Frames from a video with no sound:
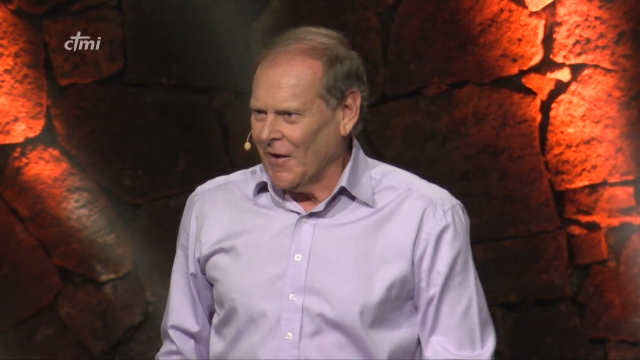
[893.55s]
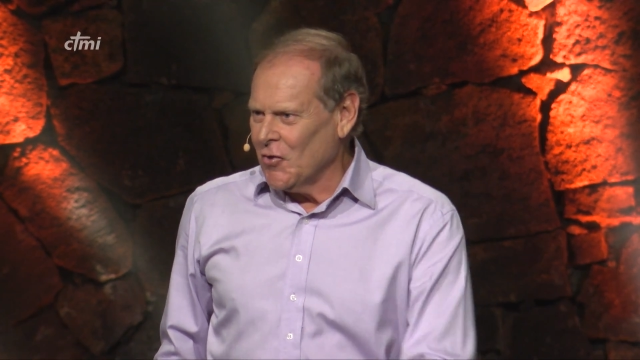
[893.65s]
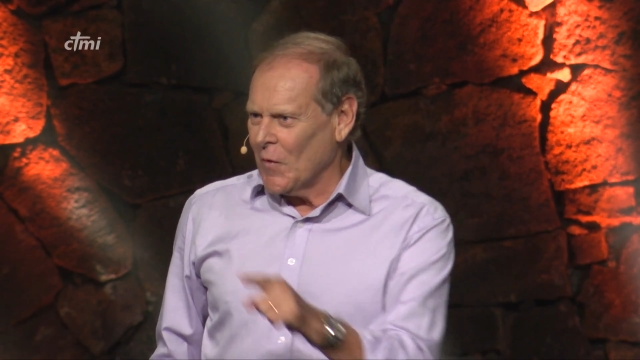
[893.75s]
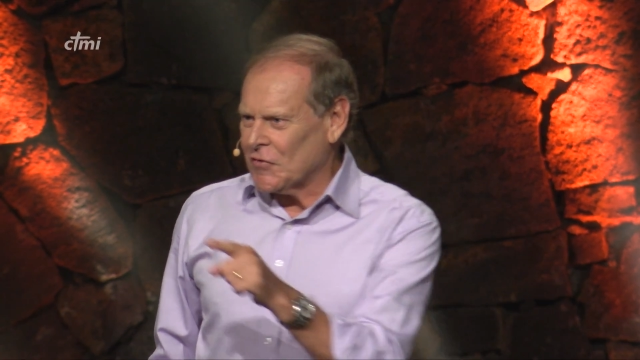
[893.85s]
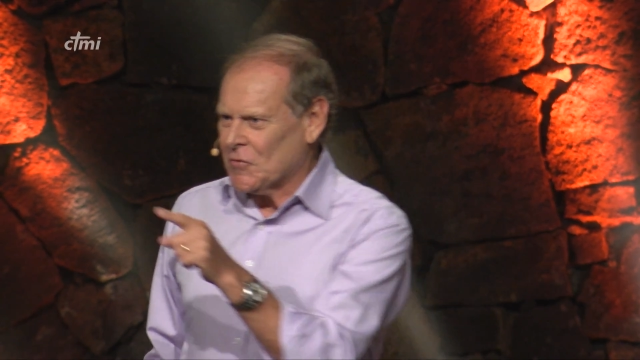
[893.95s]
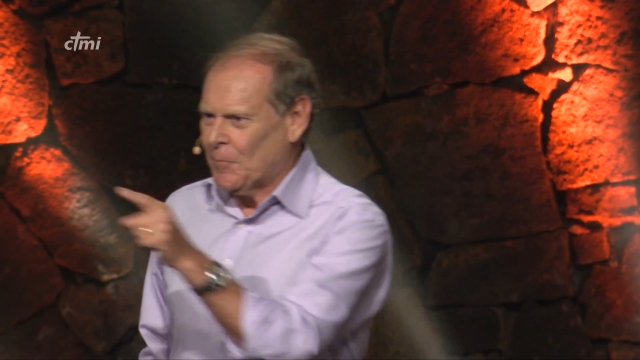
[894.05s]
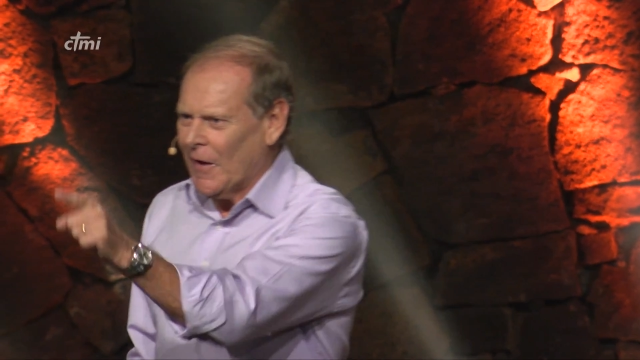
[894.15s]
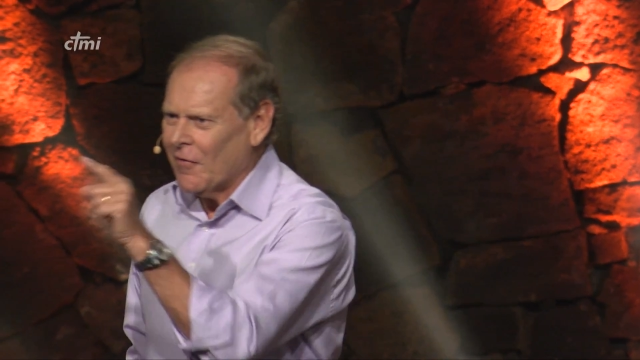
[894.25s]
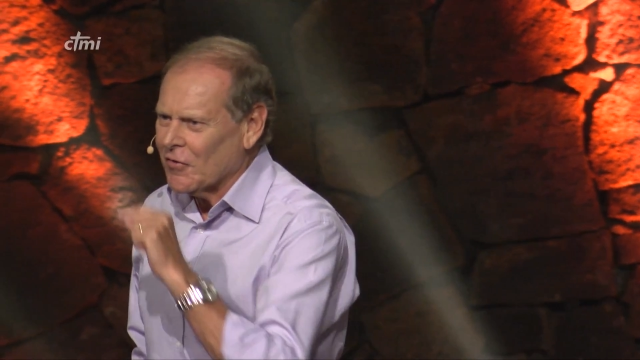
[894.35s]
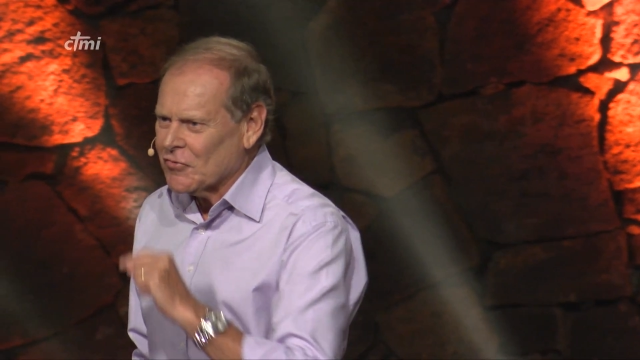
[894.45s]
and you
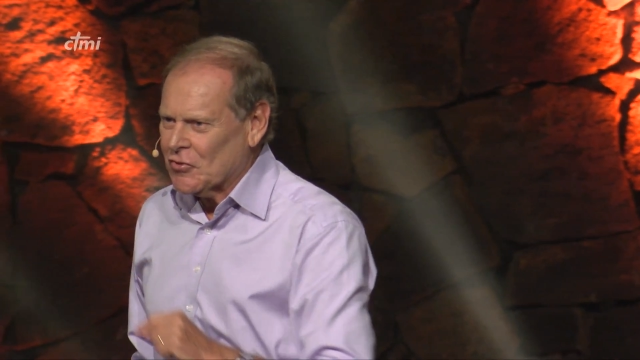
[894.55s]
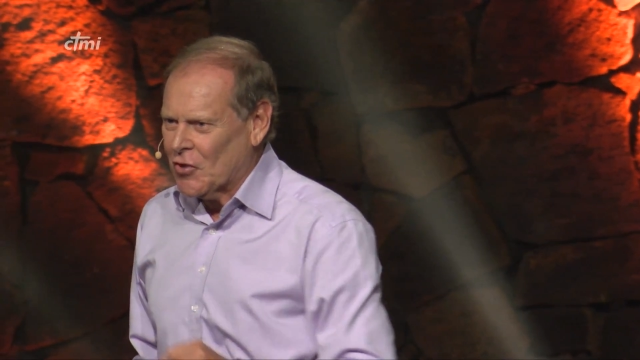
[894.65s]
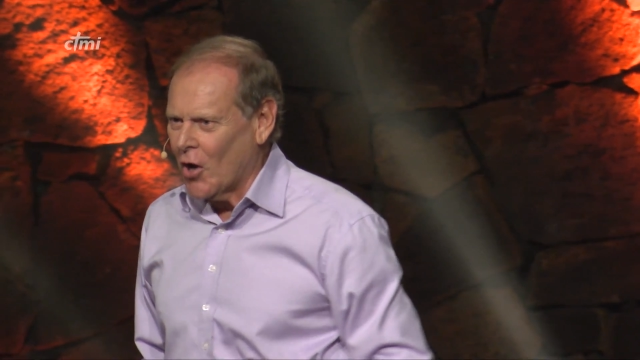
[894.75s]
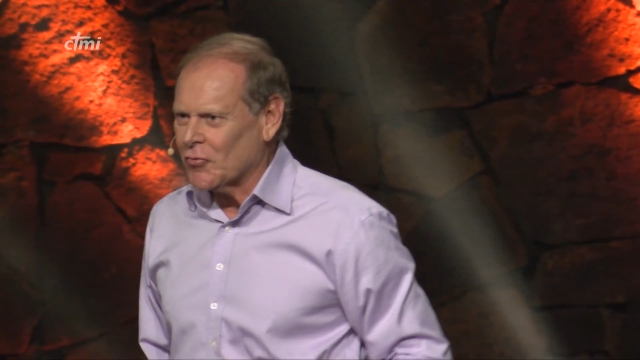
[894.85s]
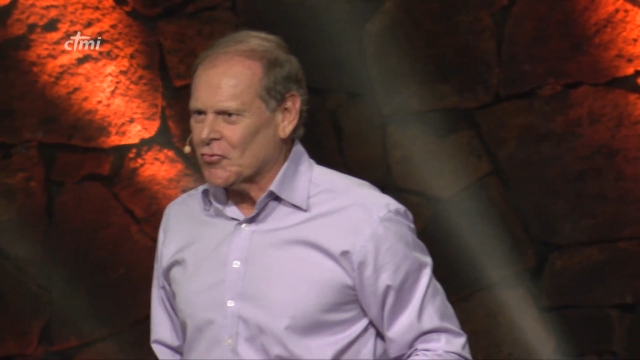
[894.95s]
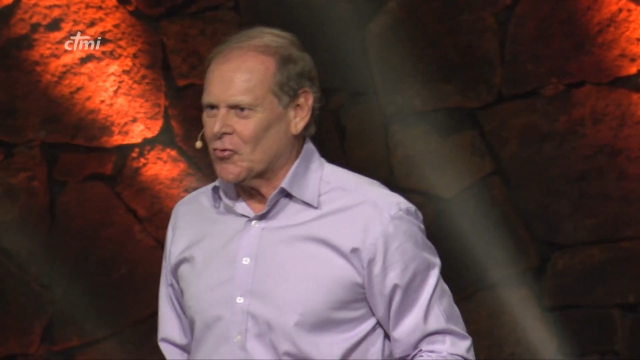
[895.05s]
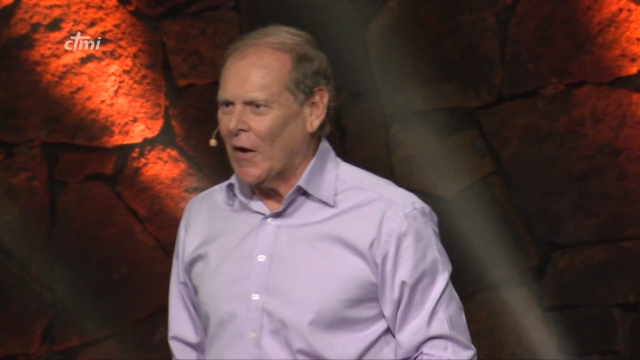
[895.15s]
experience God's